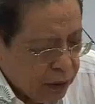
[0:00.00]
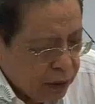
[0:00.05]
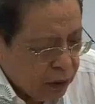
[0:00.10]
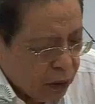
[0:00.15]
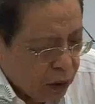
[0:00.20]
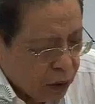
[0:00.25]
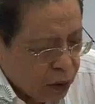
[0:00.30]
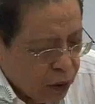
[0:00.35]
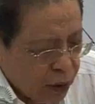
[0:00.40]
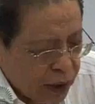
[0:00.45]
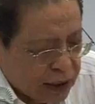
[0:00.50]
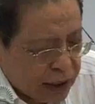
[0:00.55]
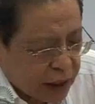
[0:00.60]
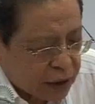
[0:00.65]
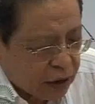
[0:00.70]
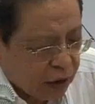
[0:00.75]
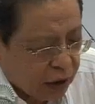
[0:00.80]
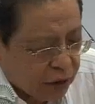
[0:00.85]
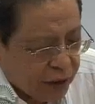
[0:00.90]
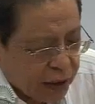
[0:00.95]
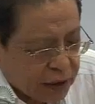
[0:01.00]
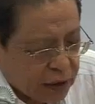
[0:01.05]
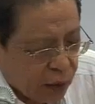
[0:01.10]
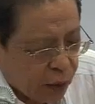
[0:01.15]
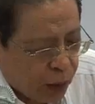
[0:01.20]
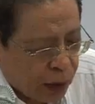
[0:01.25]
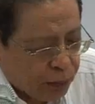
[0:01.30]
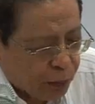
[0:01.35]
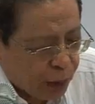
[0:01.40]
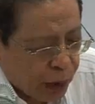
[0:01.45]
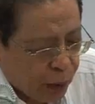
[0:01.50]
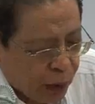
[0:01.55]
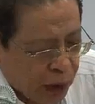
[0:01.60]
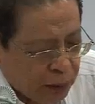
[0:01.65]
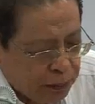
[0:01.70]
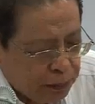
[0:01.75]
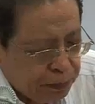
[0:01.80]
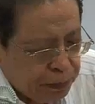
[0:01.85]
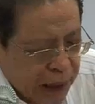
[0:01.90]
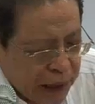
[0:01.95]
although it started off as a
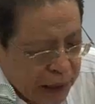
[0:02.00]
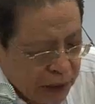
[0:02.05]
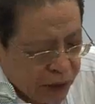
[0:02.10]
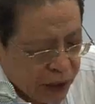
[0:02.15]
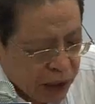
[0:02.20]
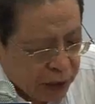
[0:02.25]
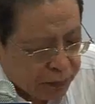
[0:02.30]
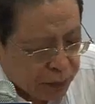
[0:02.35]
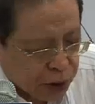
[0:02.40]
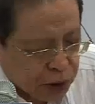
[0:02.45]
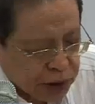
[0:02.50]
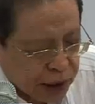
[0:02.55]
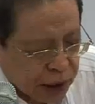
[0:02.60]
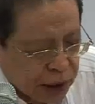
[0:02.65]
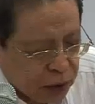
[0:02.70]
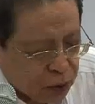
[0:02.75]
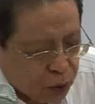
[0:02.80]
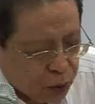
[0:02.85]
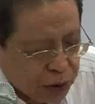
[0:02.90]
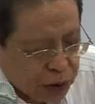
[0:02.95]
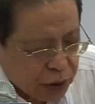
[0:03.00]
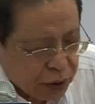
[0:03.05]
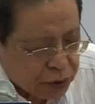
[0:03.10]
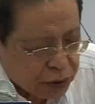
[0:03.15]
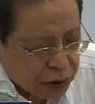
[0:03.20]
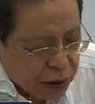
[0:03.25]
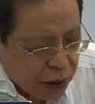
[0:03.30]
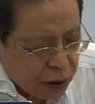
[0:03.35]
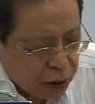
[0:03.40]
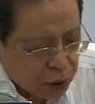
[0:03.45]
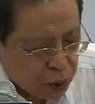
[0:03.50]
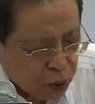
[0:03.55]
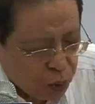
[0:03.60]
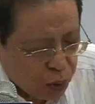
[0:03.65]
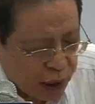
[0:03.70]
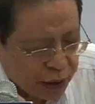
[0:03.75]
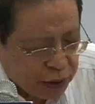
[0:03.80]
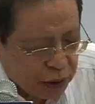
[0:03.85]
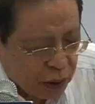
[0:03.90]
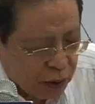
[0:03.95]
1.1 billion ringgit project in 2002
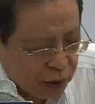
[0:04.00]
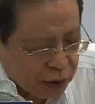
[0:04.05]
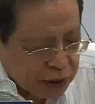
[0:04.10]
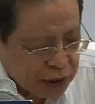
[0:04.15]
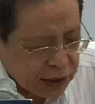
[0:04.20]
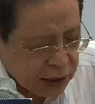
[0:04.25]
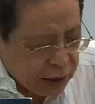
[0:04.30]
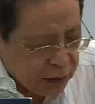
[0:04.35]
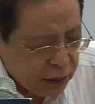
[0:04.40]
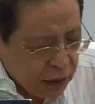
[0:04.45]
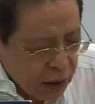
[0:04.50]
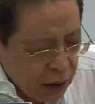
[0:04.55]
under Leong Sik,